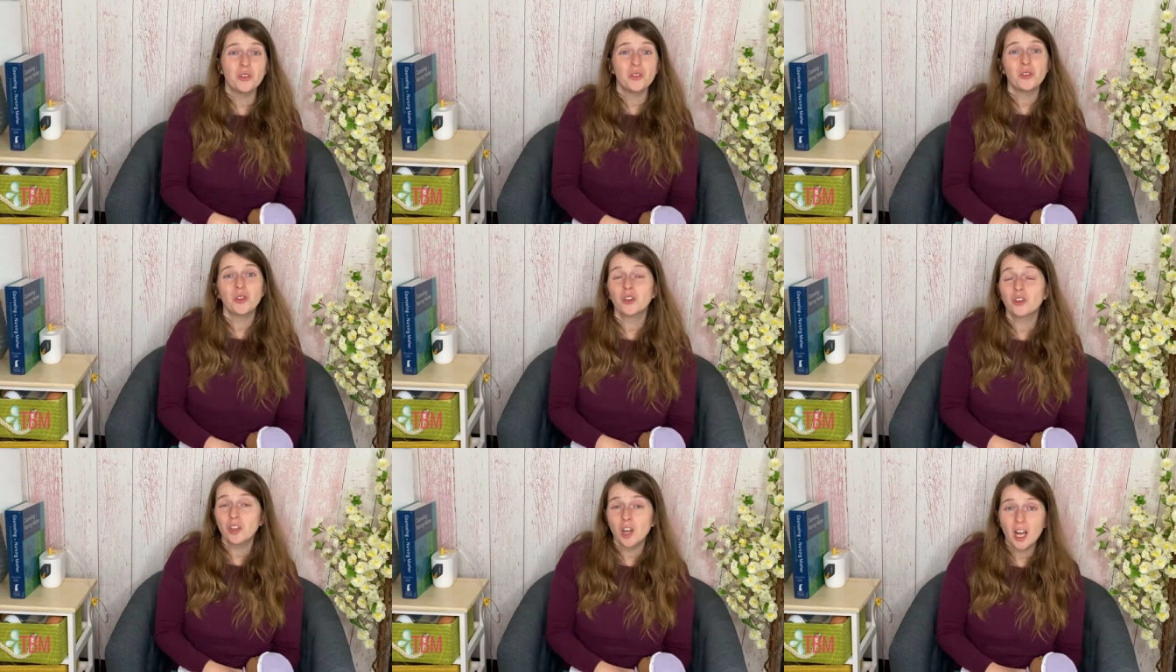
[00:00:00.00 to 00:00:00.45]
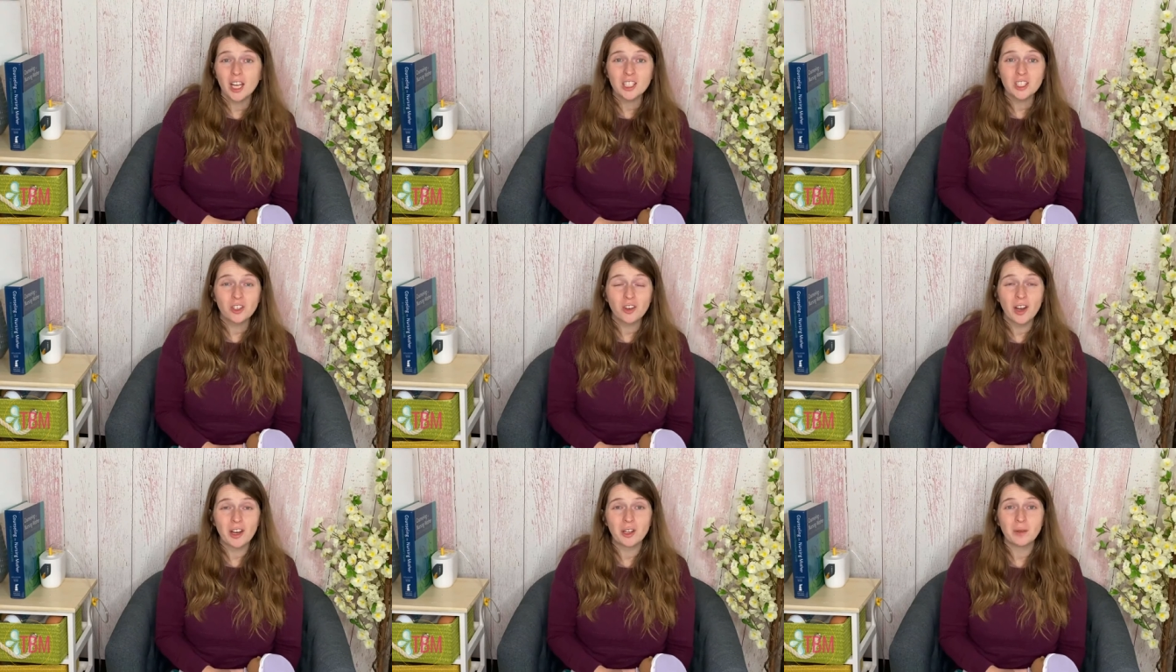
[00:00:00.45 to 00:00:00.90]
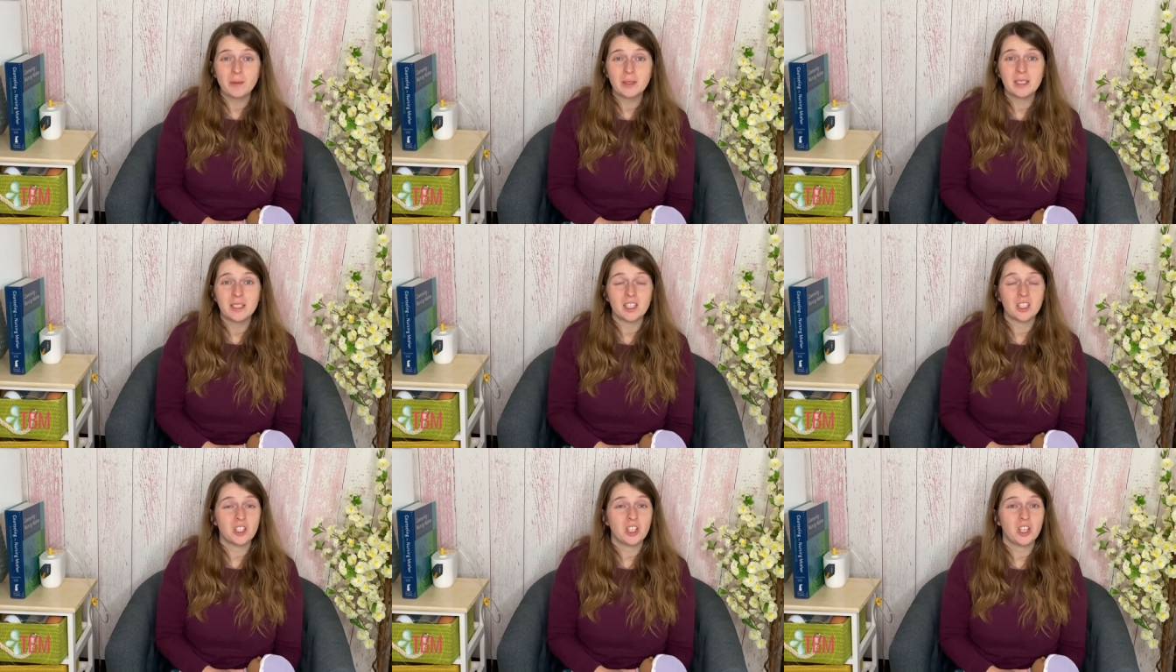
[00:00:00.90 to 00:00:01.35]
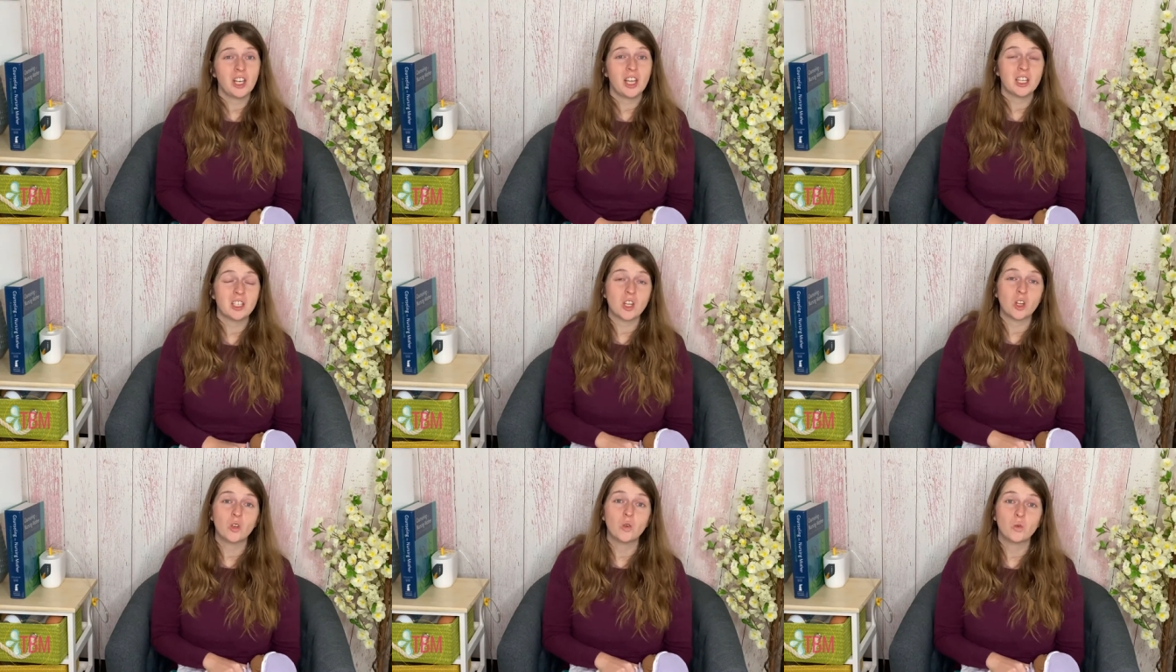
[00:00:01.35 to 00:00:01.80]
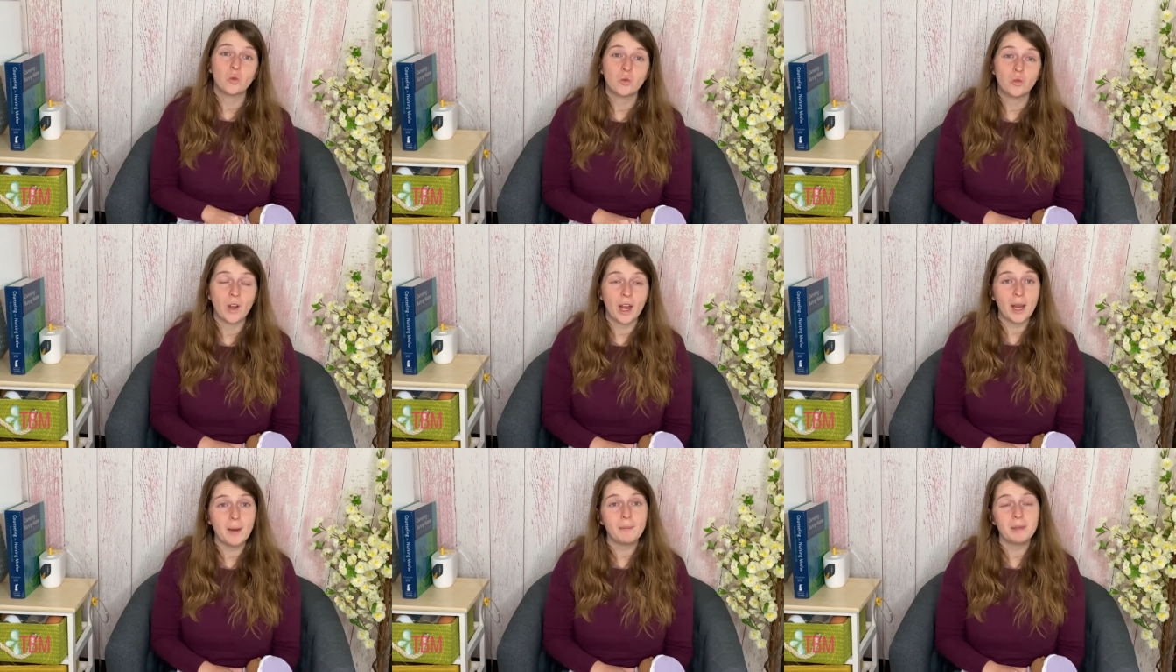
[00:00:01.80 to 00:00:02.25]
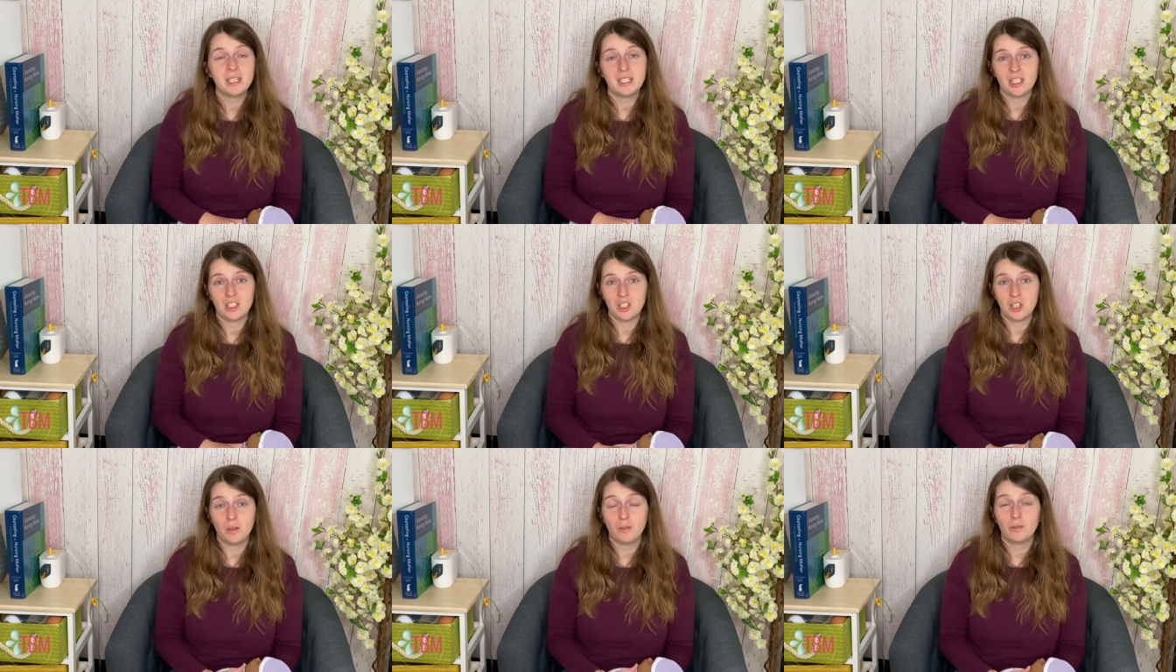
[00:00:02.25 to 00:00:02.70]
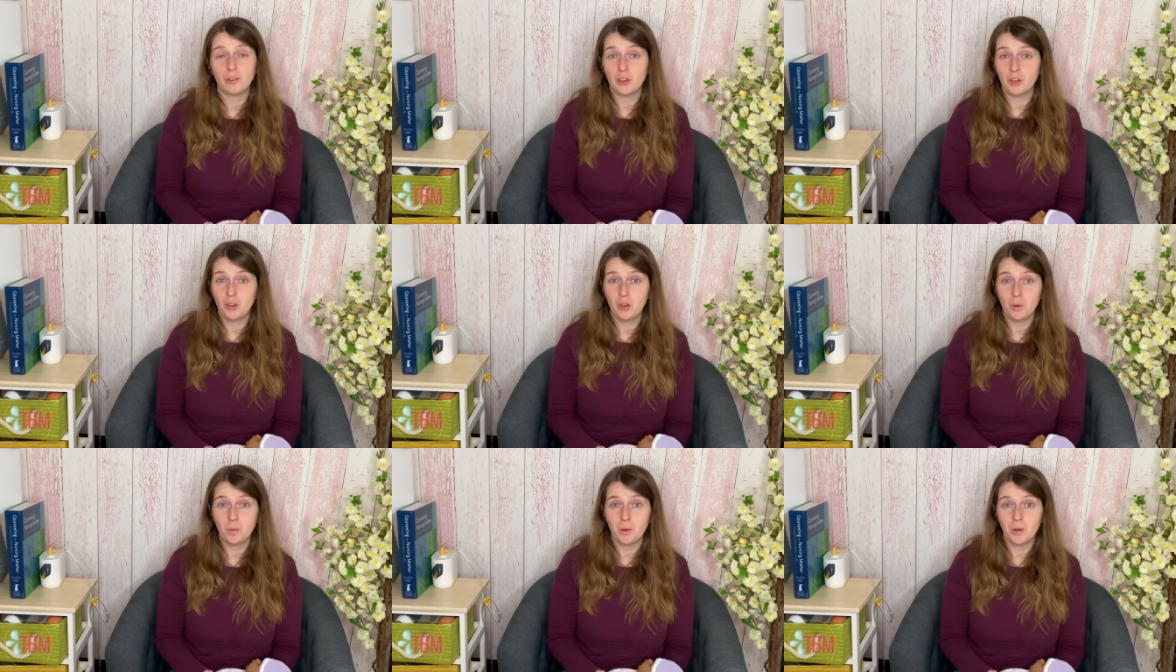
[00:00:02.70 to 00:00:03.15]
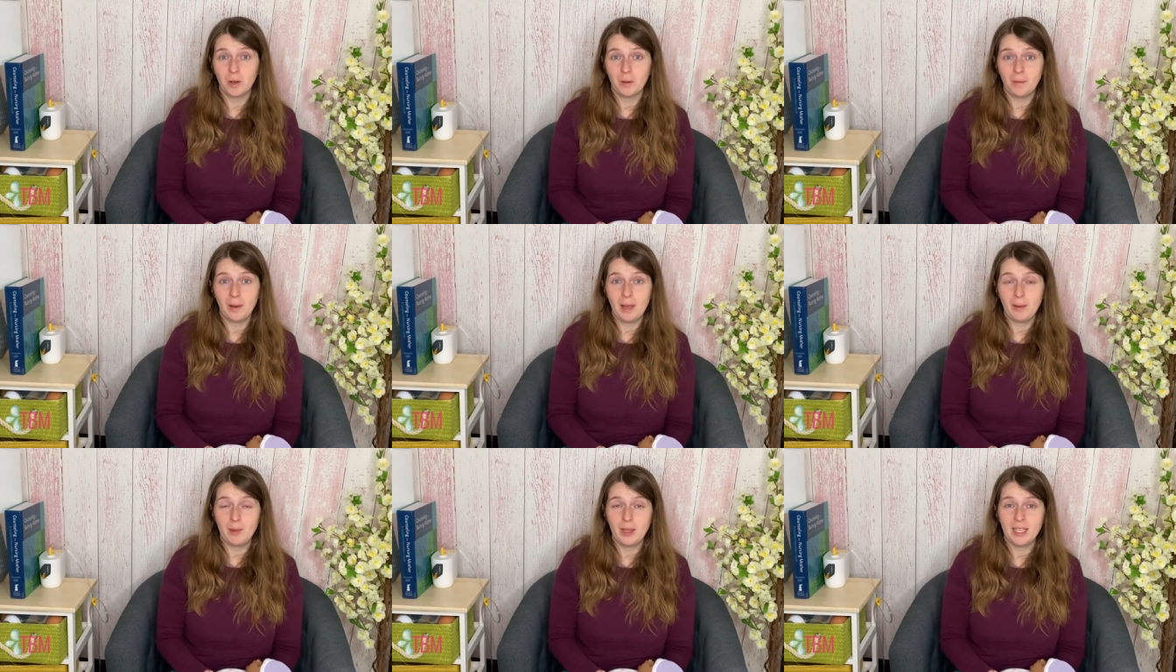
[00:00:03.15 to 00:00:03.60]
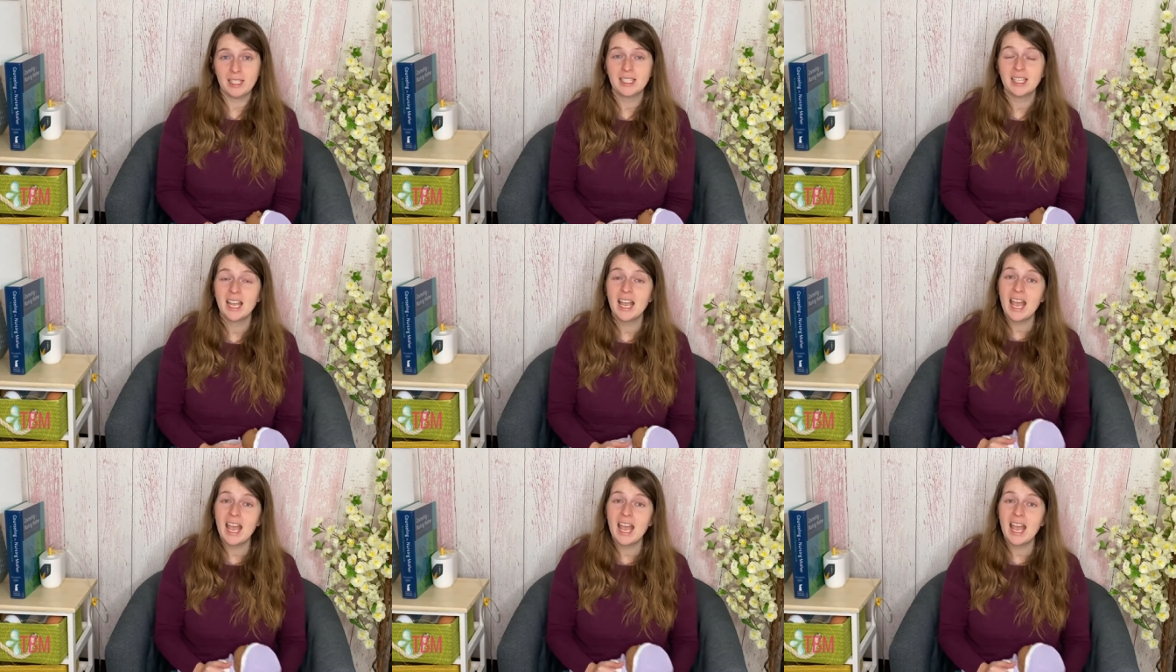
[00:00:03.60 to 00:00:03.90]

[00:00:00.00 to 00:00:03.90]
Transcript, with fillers: The cross cradle position is a great position for newborn babies.